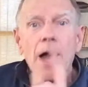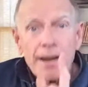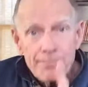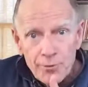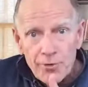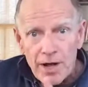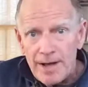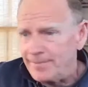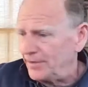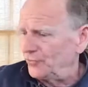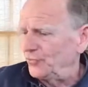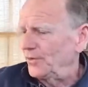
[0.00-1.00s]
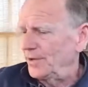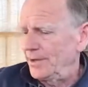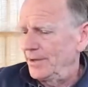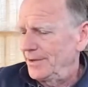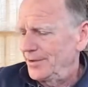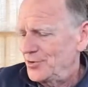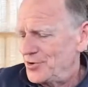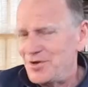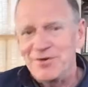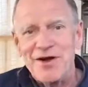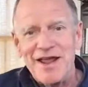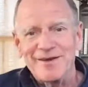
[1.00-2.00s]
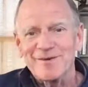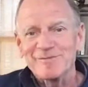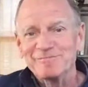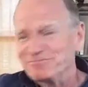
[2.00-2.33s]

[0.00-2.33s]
I promise. All right.